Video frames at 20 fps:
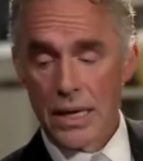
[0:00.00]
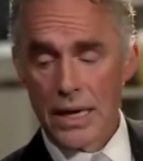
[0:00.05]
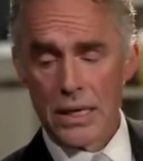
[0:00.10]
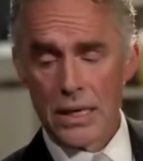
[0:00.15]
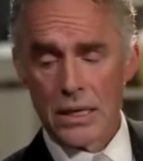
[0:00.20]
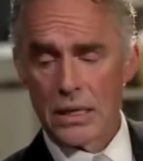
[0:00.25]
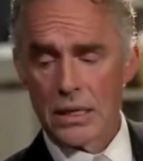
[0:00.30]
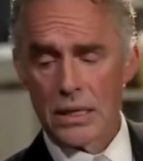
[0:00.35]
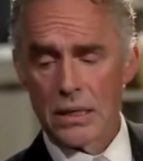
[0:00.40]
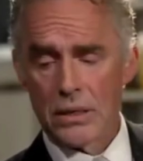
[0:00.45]

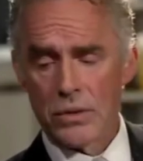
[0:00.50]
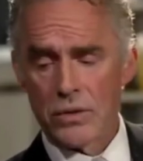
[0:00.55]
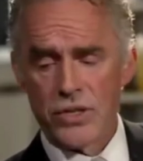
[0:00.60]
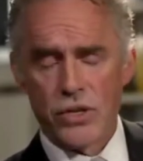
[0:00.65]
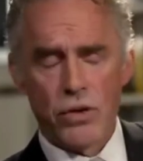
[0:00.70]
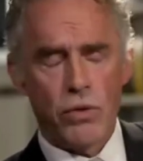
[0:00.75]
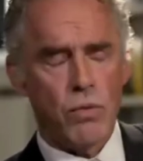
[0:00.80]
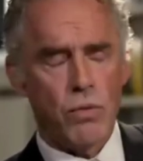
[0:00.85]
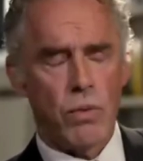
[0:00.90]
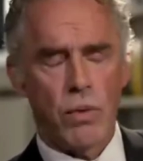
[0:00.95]
And
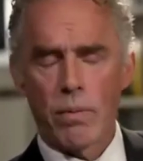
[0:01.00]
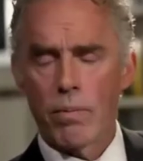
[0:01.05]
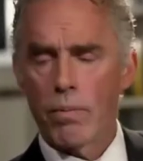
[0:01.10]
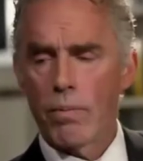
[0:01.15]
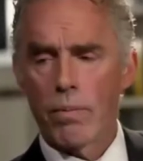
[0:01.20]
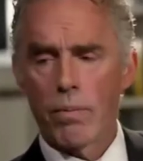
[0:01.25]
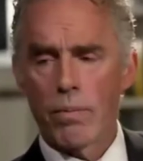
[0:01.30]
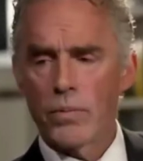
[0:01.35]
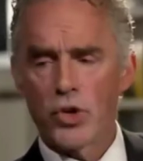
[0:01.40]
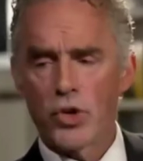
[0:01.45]
there's no
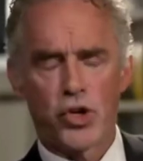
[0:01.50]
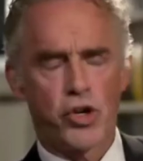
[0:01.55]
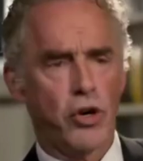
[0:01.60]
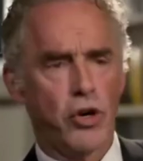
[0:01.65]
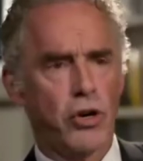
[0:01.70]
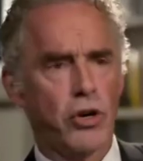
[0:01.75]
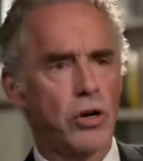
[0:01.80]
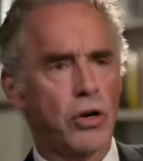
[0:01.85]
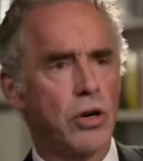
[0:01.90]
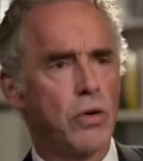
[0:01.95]

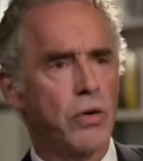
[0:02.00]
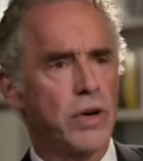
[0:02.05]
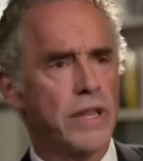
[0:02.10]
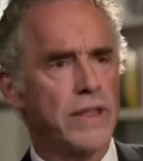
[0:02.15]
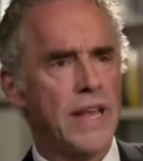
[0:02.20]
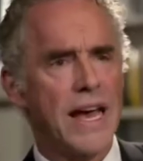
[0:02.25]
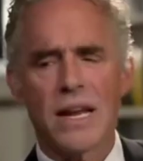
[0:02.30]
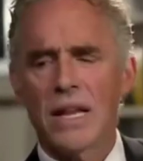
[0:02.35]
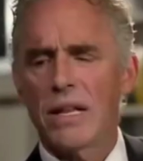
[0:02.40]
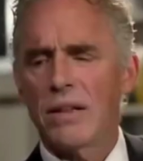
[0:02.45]

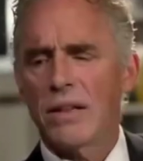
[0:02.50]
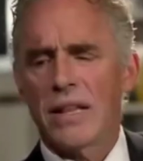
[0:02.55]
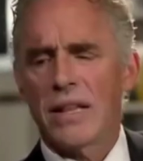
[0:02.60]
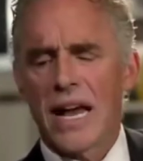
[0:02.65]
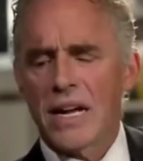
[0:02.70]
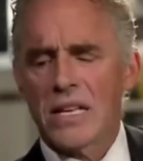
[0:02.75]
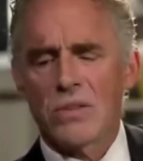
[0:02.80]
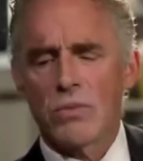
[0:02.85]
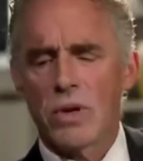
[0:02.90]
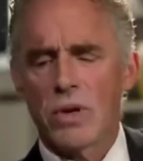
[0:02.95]
sugarcoating that, and
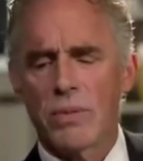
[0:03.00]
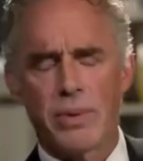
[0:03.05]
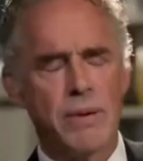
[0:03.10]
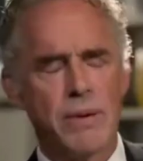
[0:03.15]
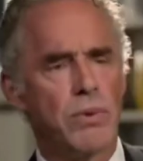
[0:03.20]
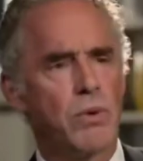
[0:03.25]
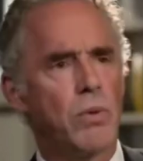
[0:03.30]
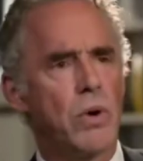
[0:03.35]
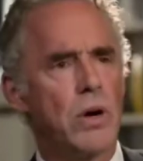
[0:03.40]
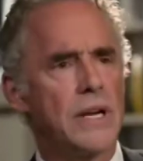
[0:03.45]
that isn't what
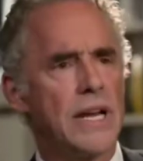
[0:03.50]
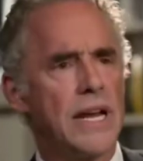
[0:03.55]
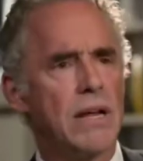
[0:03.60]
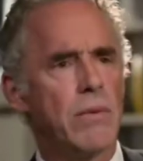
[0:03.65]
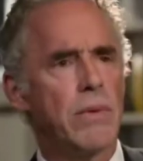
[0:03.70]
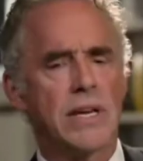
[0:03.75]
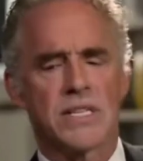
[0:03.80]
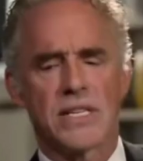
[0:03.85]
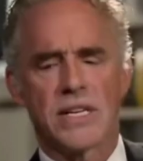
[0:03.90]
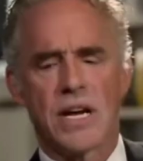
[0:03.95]
people want
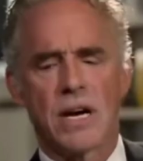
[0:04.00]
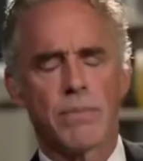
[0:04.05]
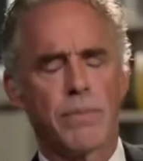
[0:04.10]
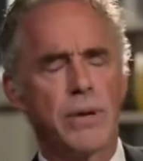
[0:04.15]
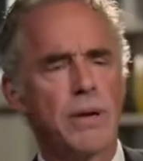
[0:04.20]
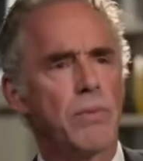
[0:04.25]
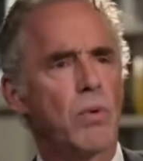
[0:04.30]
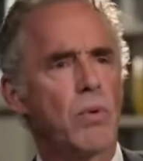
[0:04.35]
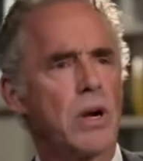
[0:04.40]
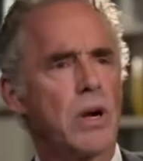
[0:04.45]
anyways.
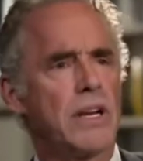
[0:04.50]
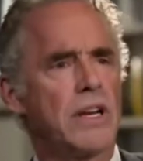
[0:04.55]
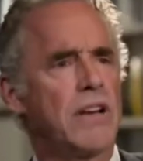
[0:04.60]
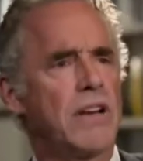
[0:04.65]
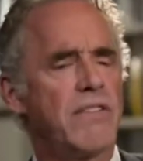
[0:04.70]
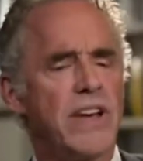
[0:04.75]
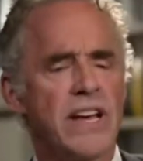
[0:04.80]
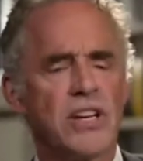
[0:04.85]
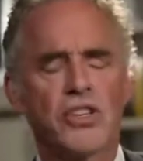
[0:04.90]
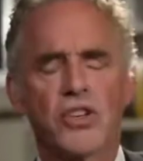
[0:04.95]
Young people want
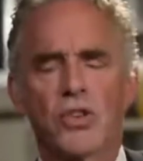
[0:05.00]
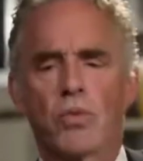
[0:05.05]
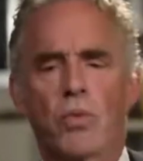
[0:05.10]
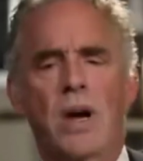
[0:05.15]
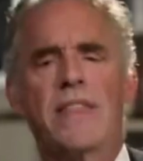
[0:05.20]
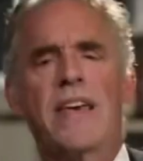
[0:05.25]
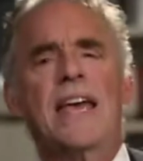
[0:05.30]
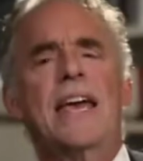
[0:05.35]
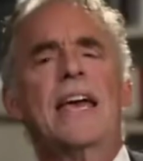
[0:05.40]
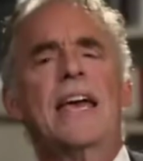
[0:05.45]
an adventure.
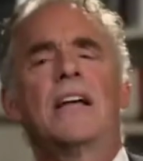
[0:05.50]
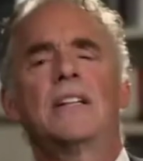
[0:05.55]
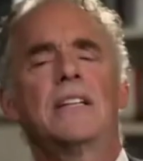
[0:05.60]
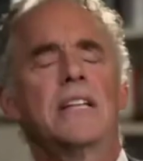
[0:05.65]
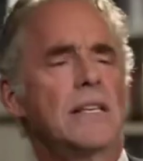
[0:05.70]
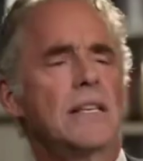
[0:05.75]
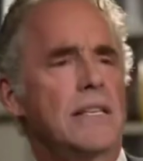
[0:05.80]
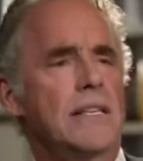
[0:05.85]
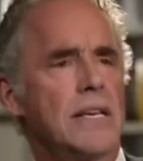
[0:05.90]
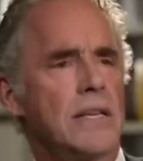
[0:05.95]
Why the
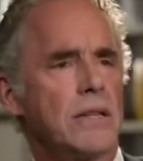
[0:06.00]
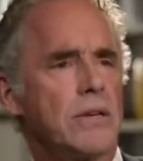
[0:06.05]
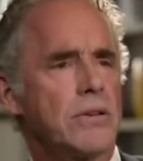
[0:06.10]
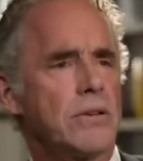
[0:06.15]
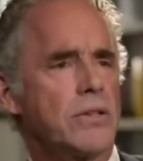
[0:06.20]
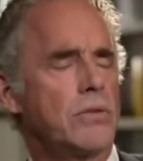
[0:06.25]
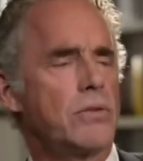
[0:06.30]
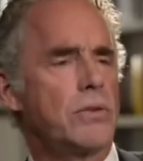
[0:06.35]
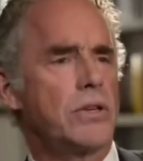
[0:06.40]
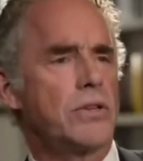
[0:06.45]
hell do you think
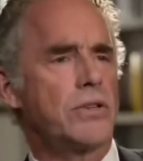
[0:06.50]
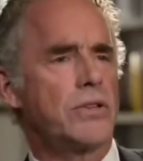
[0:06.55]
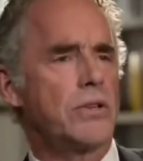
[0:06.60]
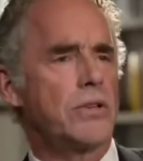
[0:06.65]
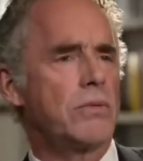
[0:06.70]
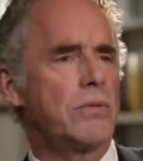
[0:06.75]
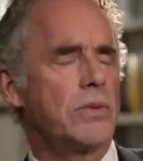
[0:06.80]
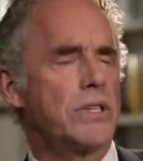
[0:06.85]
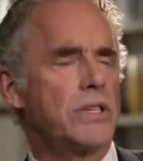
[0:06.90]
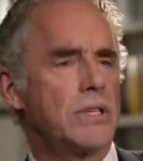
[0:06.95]
they're so
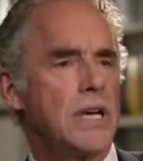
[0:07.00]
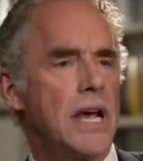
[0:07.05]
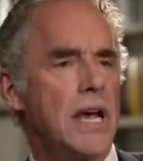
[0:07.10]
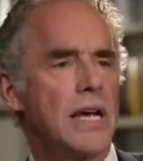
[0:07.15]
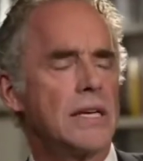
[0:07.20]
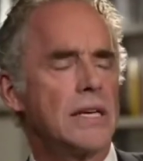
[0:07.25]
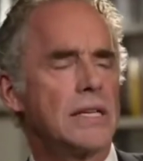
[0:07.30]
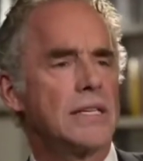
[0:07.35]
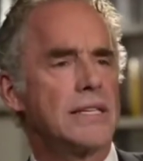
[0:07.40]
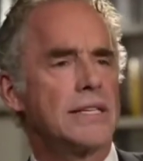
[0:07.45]
concerned with
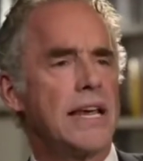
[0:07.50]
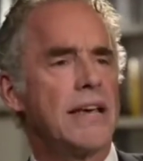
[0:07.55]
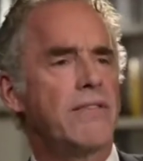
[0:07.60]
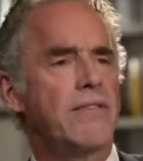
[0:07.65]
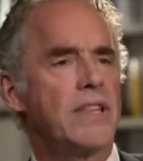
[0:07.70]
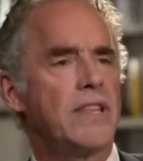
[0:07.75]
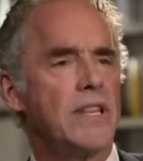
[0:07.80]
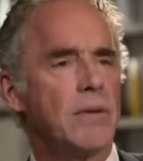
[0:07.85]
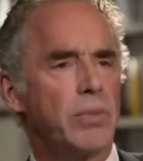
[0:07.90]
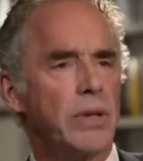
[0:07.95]

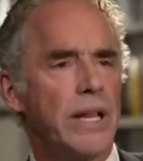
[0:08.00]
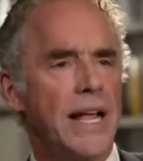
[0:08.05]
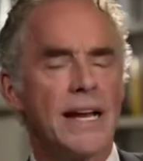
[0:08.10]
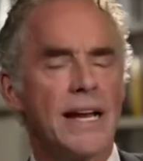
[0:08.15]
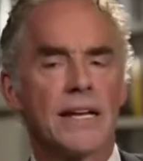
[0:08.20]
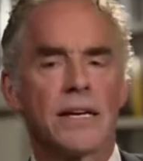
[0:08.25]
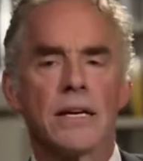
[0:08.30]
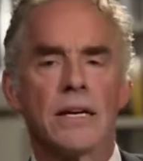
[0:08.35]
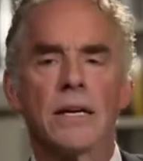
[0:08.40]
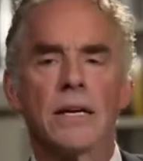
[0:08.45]
saving the
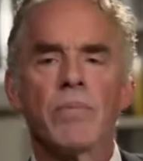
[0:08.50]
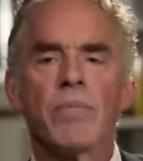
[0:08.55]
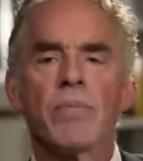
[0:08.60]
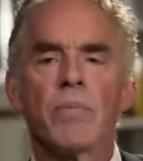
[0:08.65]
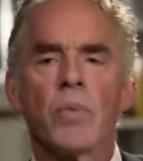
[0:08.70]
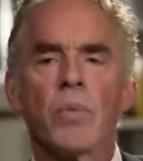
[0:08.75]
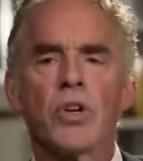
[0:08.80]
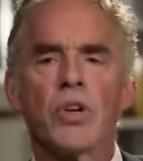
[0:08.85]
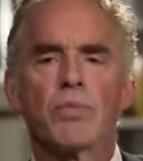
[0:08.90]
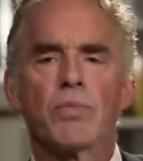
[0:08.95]
planet,
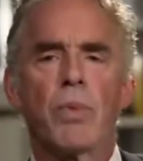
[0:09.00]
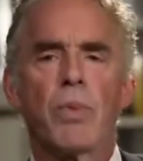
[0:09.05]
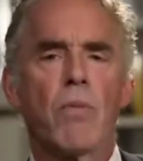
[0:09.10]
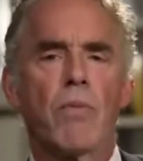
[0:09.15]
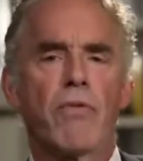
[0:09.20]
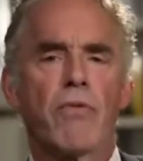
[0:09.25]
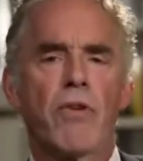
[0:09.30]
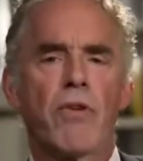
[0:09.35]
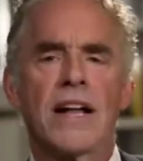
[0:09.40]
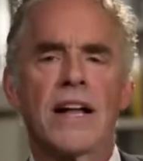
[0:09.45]
which
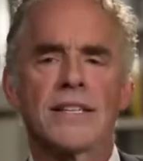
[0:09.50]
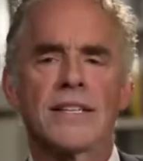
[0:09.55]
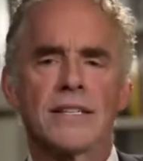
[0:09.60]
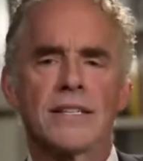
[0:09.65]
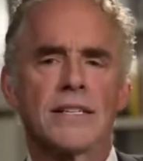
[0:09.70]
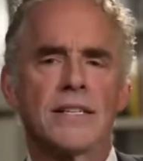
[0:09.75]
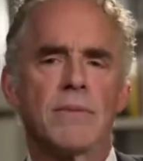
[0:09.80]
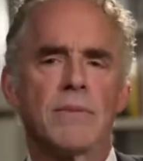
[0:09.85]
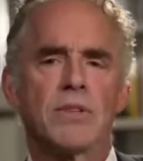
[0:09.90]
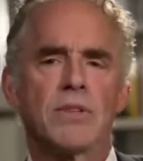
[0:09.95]
Pope
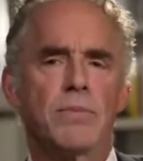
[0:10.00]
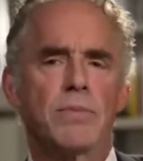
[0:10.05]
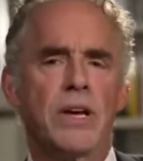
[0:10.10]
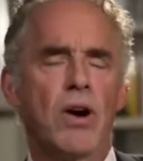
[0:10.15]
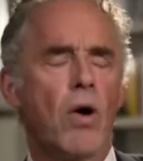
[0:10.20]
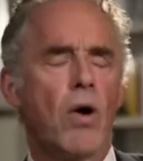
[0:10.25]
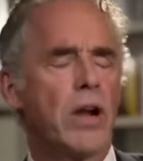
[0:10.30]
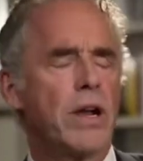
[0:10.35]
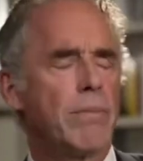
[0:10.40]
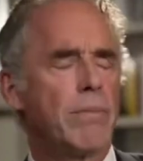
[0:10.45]
Francis seems to
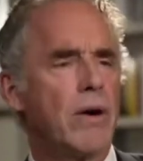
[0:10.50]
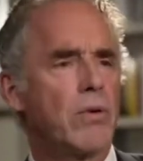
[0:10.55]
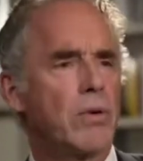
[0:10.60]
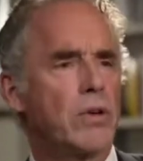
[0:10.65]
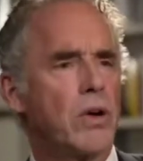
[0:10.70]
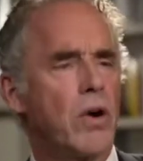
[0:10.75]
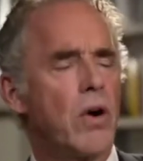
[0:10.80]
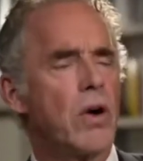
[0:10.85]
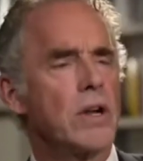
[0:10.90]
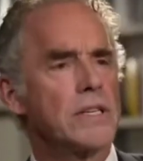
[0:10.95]
be on
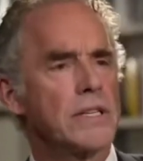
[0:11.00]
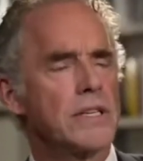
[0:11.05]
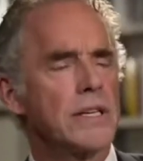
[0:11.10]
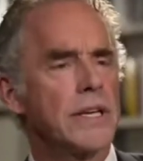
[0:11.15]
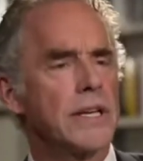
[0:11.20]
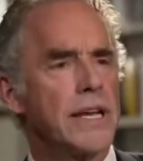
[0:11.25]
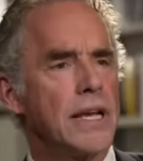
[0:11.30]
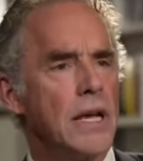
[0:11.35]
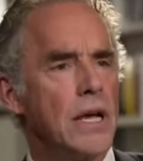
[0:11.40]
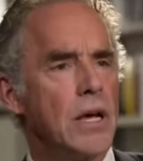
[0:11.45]
about
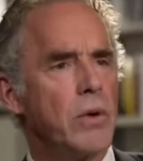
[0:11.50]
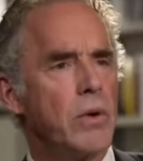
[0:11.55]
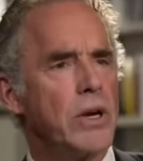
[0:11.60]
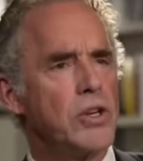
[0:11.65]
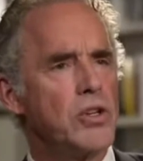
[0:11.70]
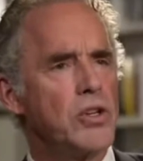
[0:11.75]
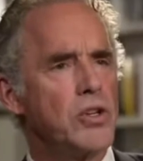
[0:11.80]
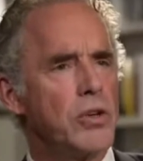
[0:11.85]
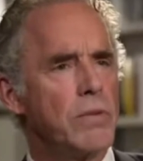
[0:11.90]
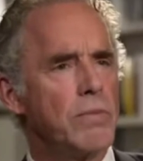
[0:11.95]
constantly,
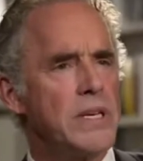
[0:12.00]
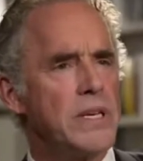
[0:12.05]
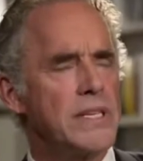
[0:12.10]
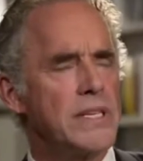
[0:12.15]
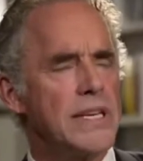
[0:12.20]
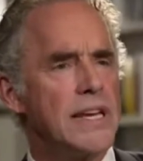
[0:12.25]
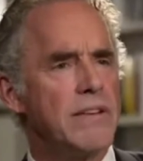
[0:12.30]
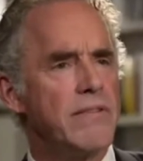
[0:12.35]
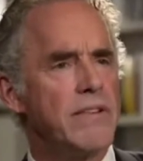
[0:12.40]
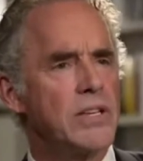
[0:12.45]
when he should be
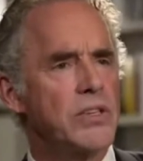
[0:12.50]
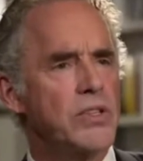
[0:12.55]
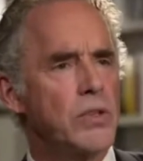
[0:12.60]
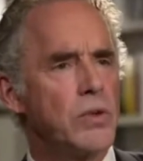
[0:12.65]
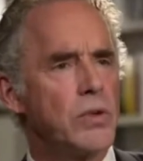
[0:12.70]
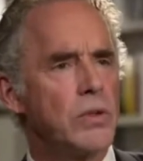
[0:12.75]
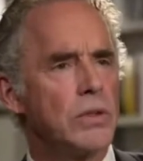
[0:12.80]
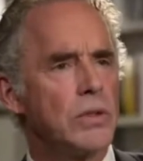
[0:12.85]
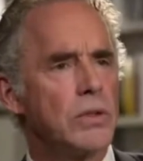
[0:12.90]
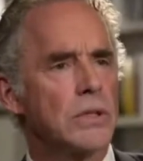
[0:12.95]
saving
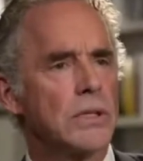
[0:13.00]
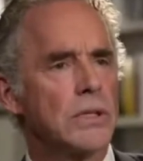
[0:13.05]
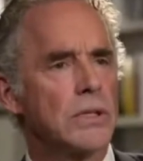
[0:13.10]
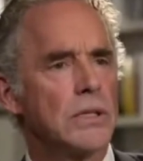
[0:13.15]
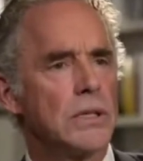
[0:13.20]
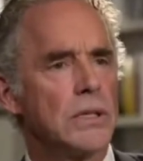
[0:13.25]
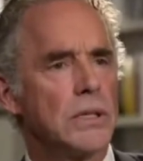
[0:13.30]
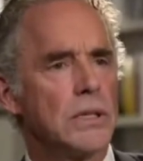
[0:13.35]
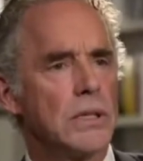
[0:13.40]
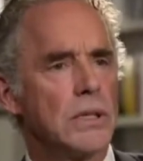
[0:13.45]
souls?